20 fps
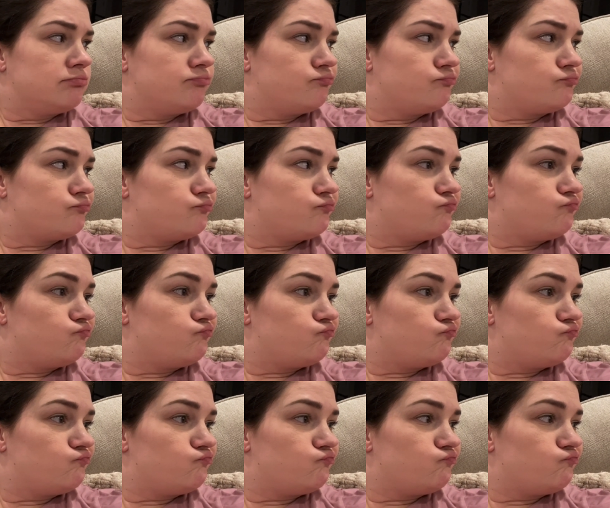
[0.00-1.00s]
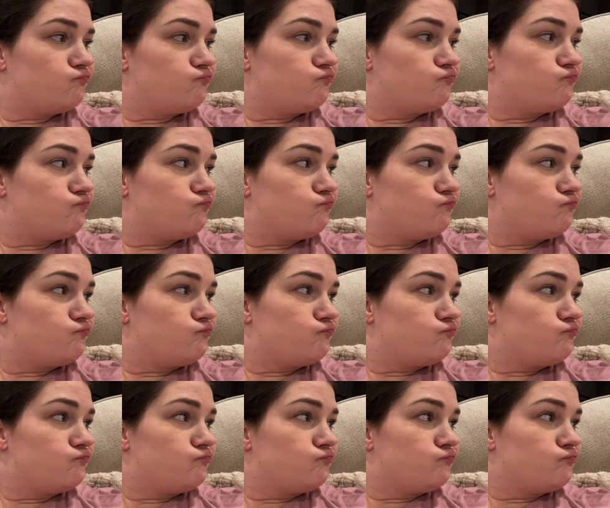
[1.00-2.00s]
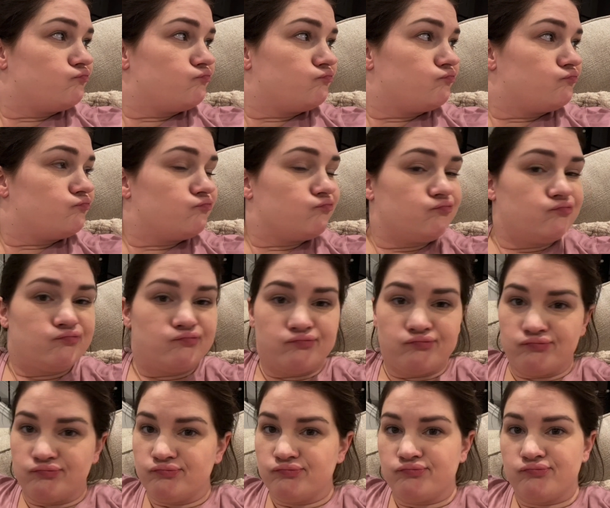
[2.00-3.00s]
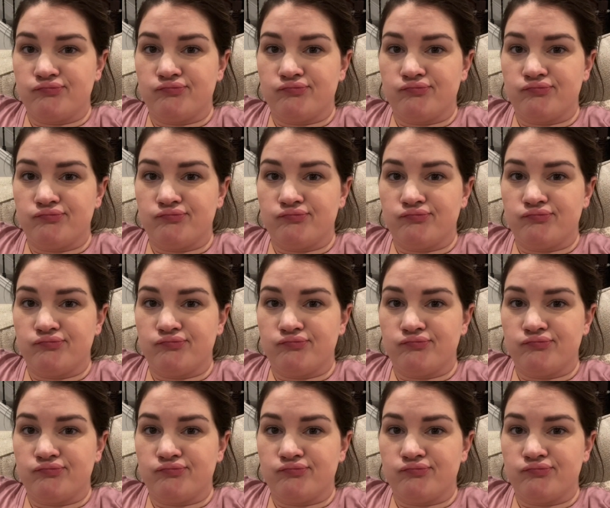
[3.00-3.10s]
(silence)